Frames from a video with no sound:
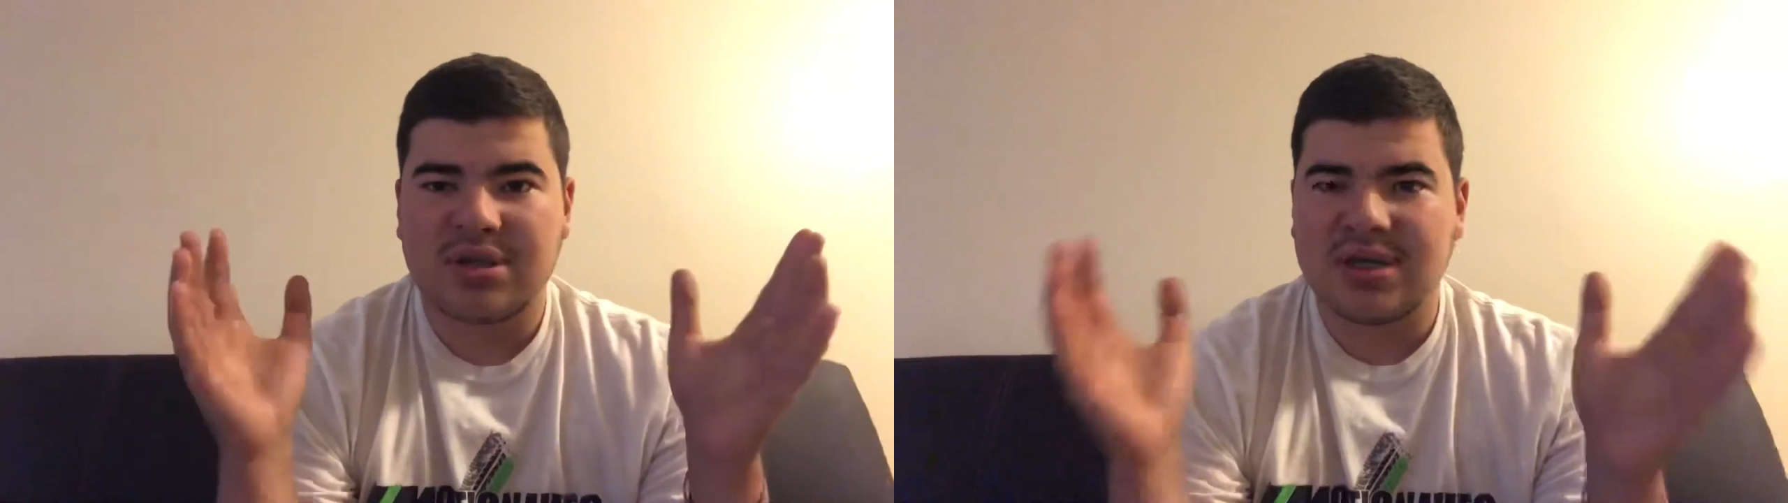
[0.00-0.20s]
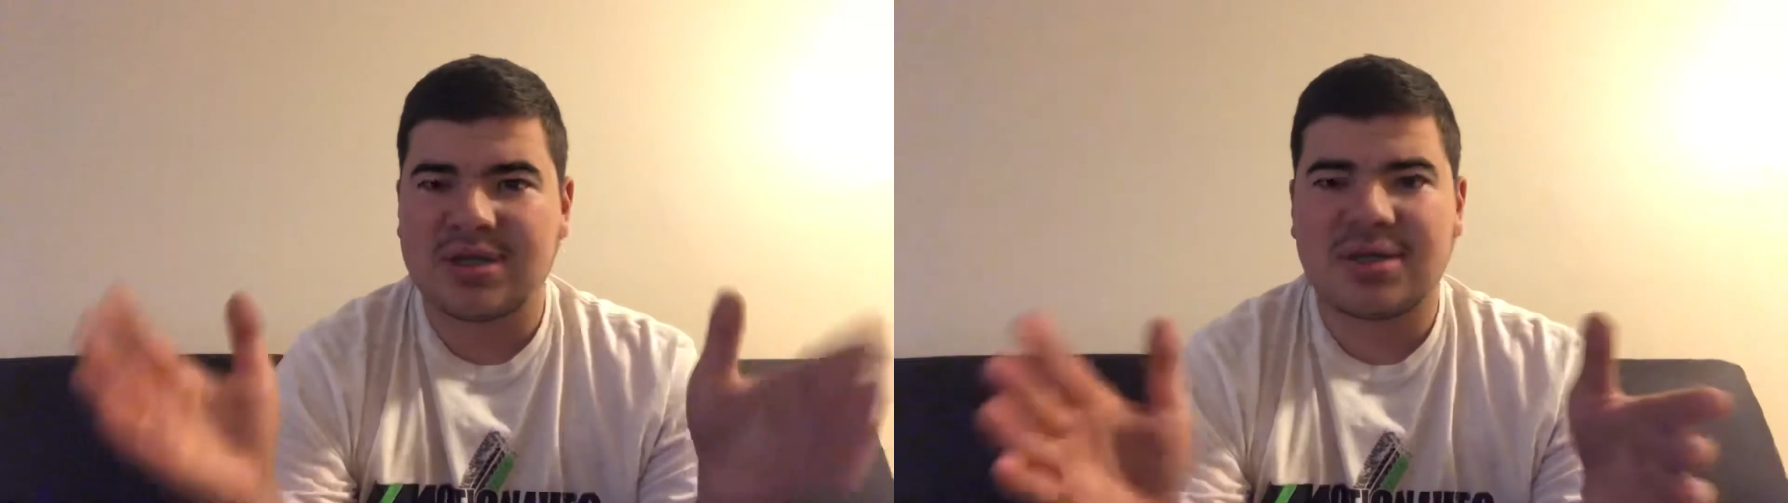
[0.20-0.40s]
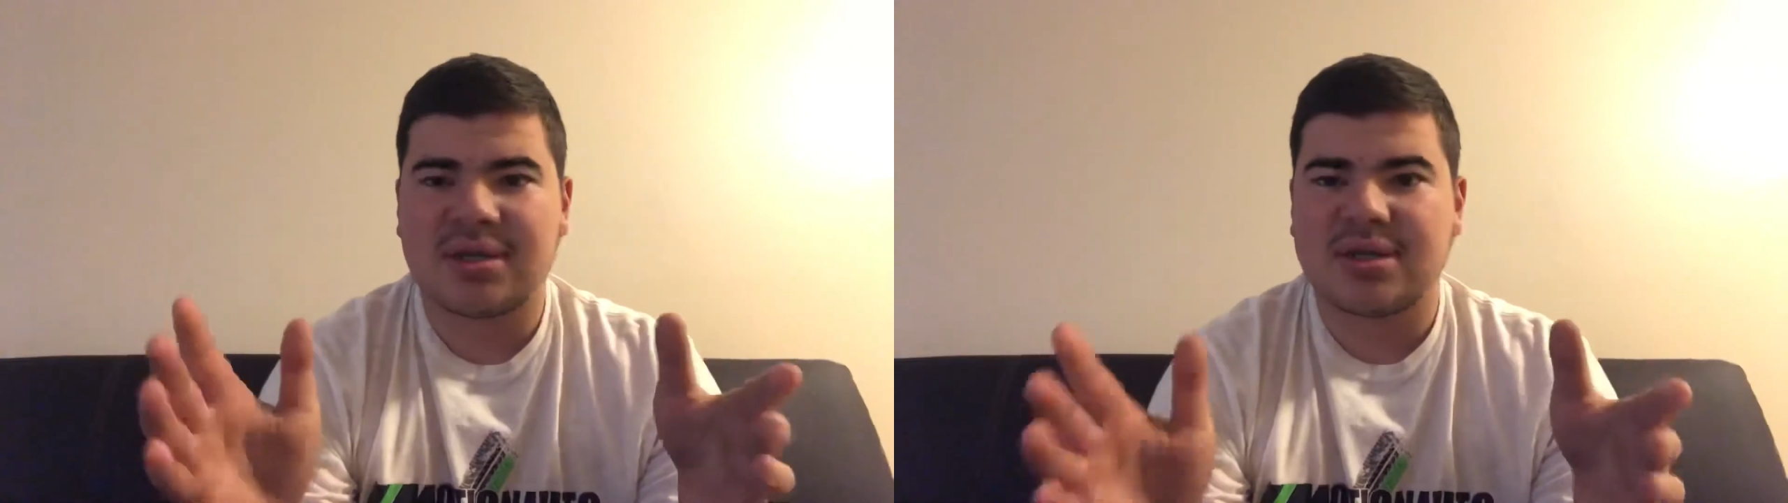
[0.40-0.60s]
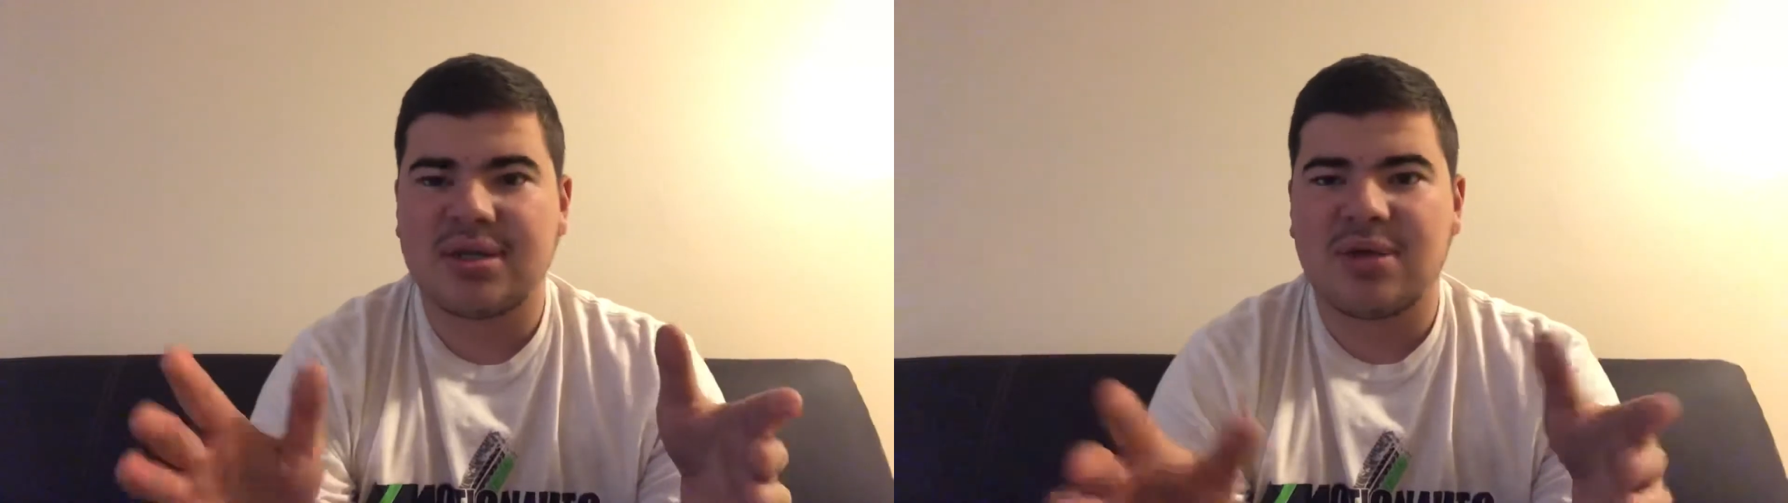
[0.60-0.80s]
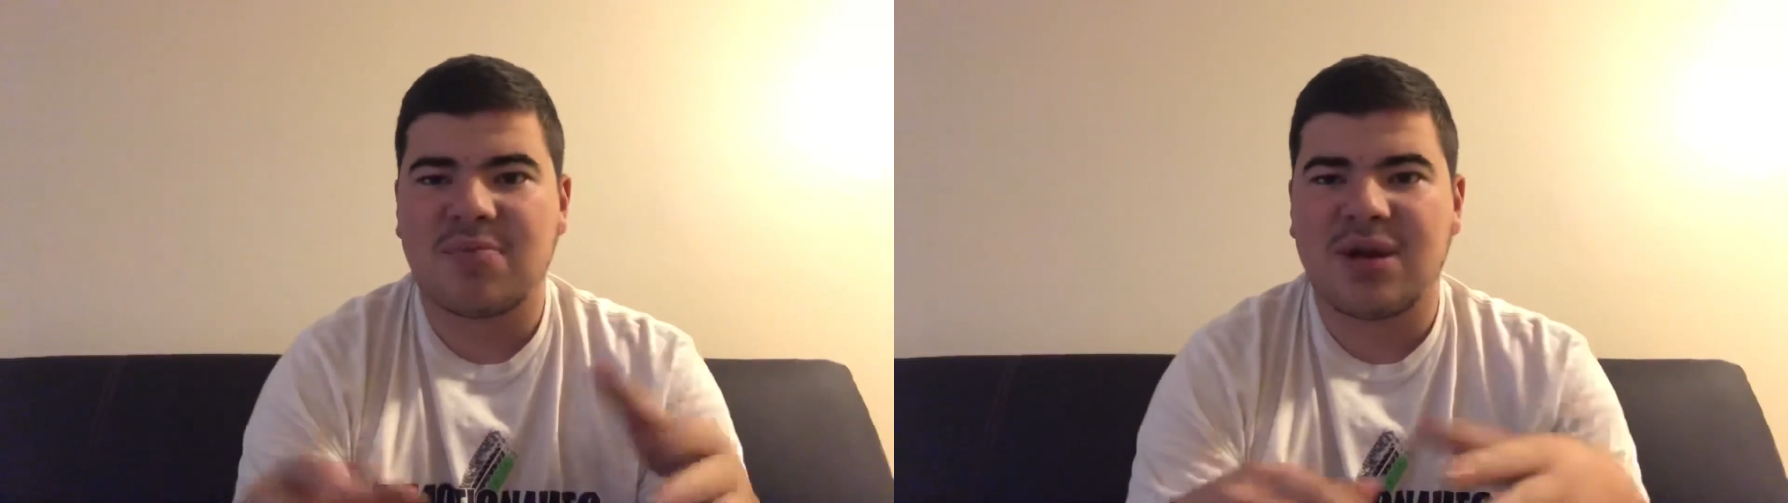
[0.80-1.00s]

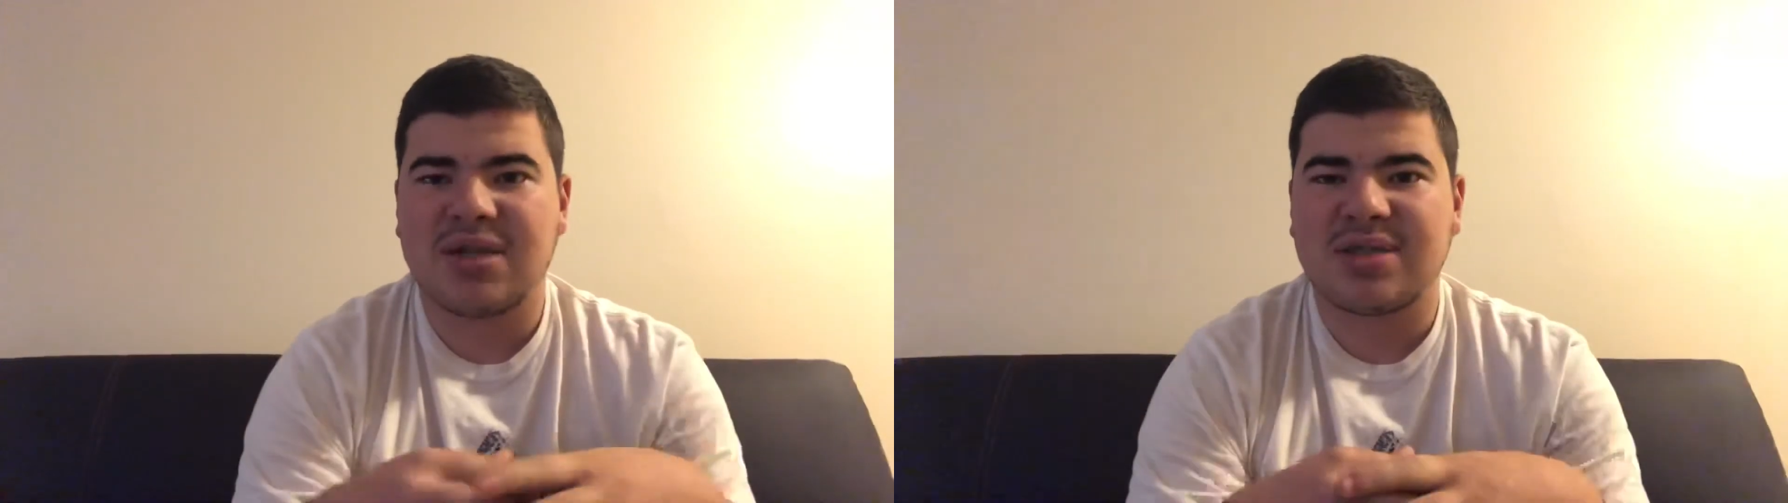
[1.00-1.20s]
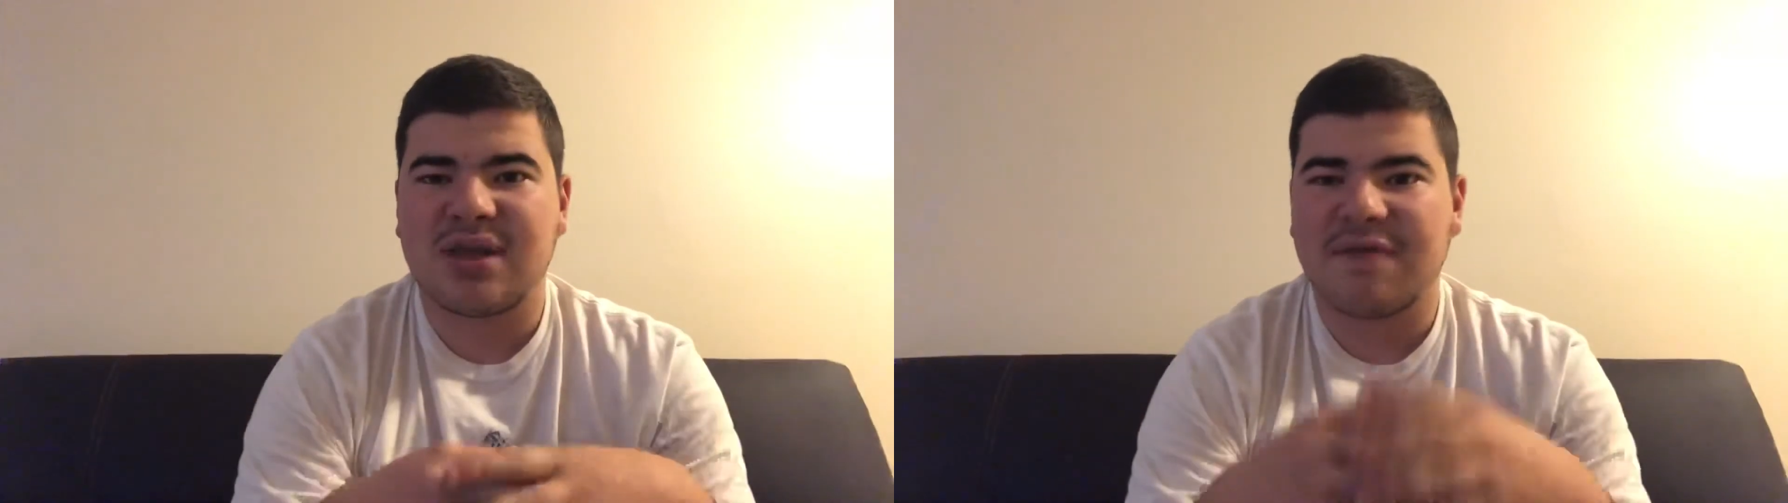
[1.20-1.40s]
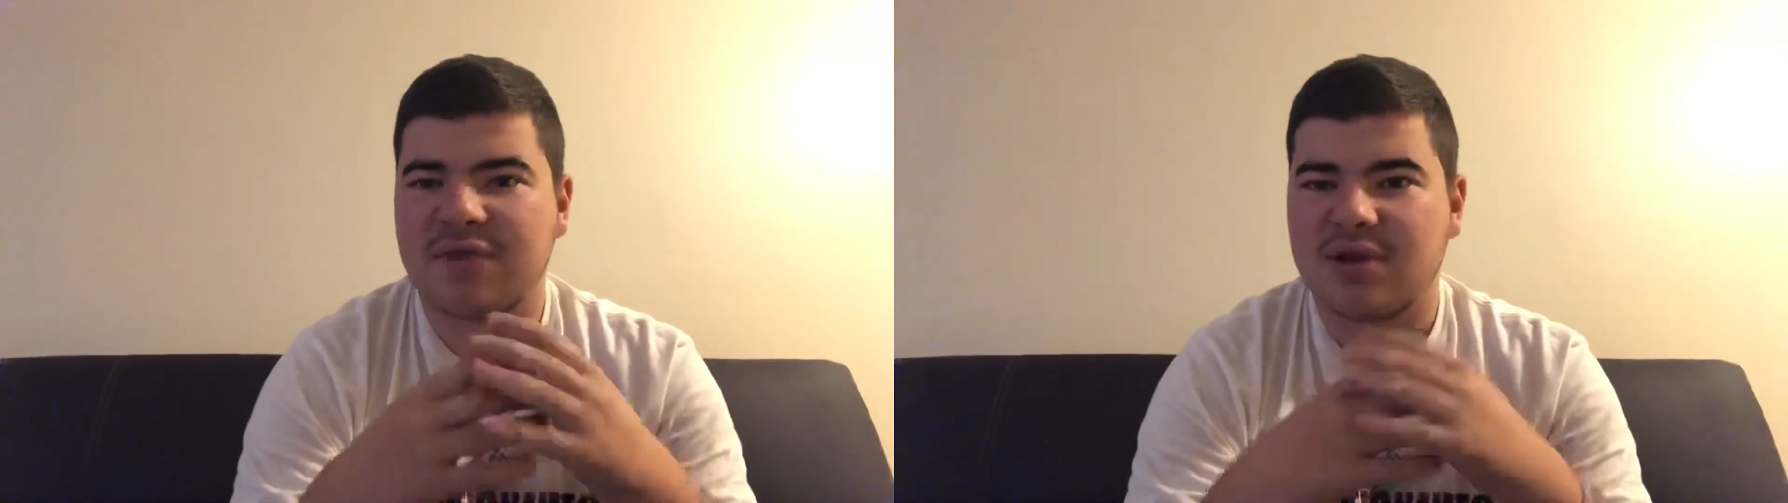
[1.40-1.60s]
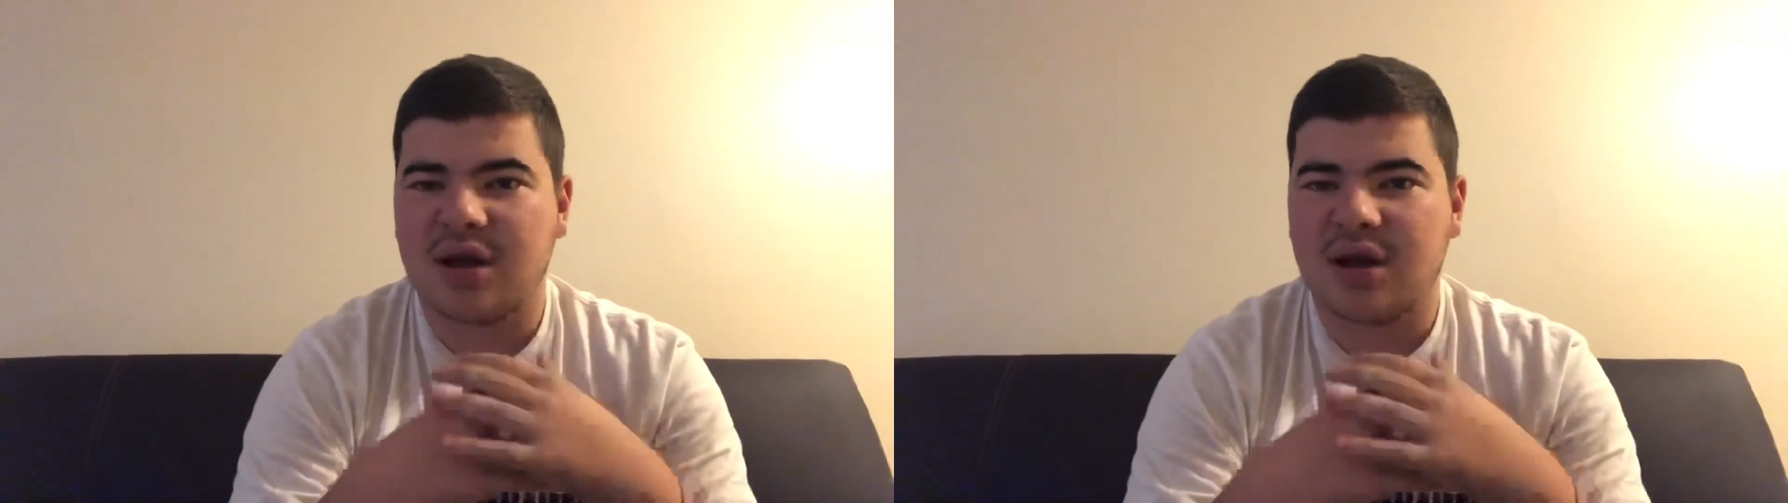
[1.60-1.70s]
D16Y7,